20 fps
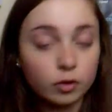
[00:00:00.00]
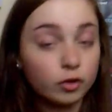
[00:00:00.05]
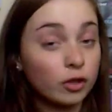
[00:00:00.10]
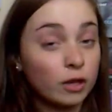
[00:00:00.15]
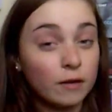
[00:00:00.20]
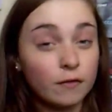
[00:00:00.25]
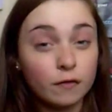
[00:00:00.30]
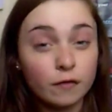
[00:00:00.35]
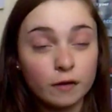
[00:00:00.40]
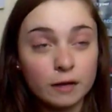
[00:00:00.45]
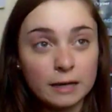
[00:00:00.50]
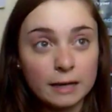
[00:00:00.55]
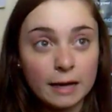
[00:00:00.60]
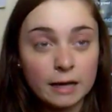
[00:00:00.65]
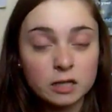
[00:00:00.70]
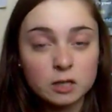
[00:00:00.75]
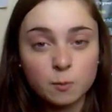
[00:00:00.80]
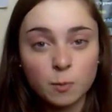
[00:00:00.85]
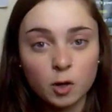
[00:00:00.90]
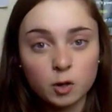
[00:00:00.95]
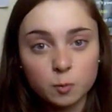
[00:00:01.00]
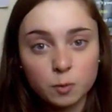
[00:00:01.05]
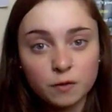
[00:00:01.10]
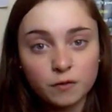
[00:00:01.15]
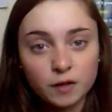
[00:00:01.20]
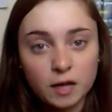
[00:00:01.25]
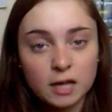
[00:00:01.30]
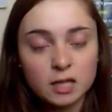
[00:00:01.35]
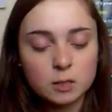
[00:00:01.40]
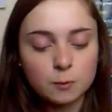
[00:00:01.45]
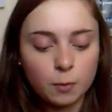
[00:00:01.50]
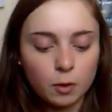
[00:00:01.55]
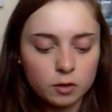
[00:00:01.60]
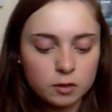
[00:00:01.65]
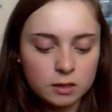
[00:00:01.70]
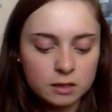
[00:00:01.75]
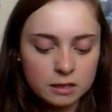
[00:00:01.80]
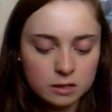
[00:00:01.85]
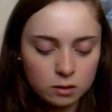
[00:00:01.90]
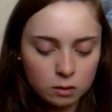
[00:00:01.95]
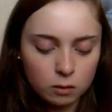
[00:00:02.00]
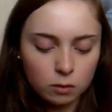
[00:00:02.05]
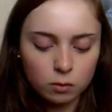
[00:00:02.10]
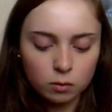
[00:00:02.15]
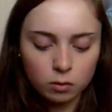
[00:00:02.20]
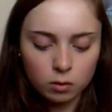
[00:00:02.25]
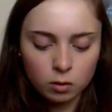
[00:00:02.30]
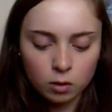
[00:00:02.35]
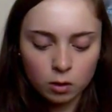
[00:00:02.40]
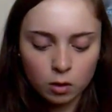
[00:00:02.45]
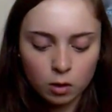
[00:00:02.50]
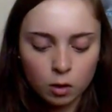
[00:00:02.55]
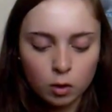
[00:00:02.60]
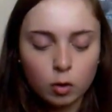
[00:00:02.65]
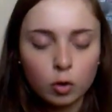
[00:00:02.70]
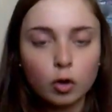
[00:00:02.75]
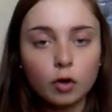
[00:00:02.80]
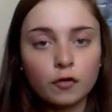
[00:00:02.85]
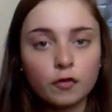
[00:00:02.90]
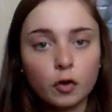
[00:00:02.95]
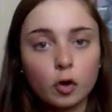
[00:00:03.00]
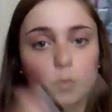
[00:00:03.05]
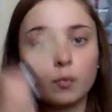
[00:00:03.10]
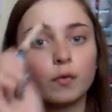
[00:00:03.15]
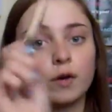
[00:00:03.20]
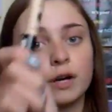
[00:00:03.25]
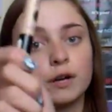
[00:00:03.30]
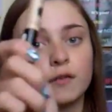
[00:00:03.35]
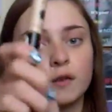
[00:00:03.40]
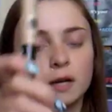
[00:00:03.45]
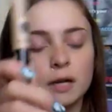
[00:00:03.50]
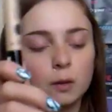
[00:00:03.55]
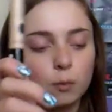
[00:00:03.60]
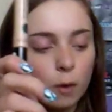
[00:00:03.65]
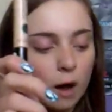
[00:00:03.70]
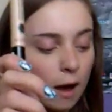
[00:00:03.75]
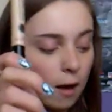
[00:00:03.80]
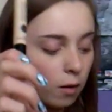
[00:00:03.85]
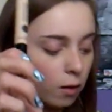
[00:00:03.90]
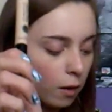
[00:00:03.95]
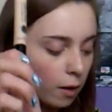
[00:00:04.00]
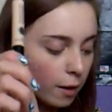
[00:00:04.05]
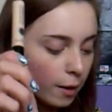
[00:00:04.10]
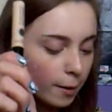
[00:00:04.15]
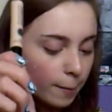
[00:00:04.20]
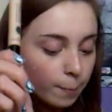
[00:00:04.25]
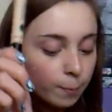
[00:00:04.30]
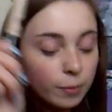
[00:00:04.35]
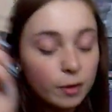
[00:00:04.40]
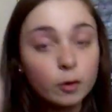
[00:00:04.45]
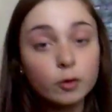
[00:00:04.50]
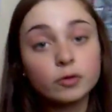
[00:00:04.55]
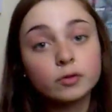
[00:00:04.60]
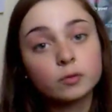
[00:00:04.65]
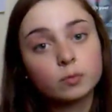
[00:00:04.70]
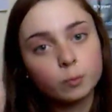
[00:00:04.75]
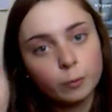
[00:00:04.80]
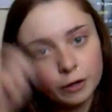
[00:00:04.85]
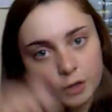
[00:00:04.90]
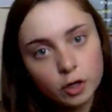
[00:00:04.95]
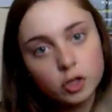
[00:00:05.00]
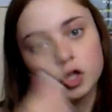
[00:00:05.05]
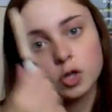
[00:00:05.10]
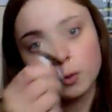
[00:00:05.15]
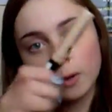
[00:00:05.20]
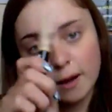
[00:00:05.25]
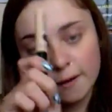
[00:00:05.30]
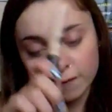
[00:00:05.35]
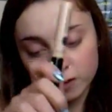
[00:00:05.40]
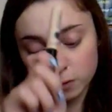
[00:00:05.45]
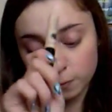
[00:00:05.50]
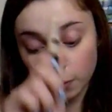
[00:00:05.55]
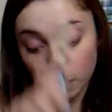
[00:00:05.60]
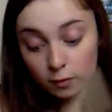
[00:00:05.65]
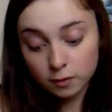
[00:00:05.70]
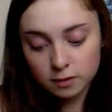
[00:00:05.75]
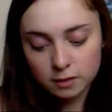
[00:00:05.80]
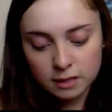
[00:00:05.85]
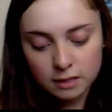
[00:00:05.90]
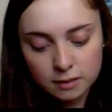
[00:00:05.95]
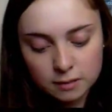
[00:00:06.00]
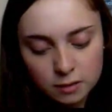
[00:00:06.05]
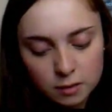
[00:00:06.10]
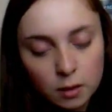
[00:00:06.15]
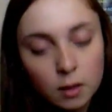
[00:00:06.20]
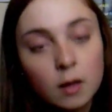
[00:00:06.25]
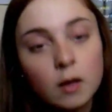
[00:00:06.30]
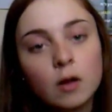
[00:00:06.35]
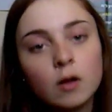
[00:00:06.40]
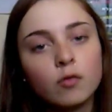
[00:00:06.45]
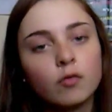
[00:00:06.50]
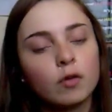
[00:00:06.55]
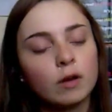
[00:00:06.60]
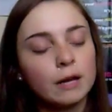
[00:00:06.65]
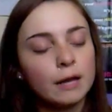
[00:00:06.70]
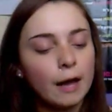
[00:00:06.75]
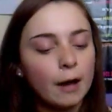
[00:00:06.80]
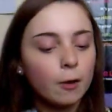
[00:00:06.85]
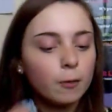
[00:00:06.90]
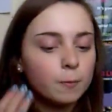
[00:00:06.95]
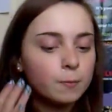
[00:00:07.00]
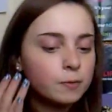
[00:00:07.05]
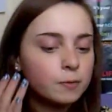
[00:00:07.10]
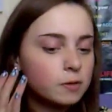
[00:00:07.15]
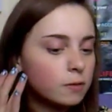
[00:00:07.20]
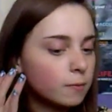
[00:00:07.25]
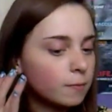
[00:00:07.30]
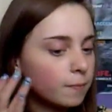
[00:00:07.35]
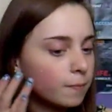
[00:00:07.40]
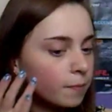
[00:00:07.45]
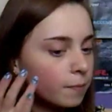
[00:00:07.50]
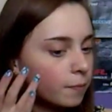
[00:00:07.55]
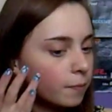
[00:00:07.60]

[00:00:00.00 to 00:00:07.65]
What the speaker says: Because I never really get spots. But if you get spots, this will cover it up really, really well. Because when I do have spots, this really helps.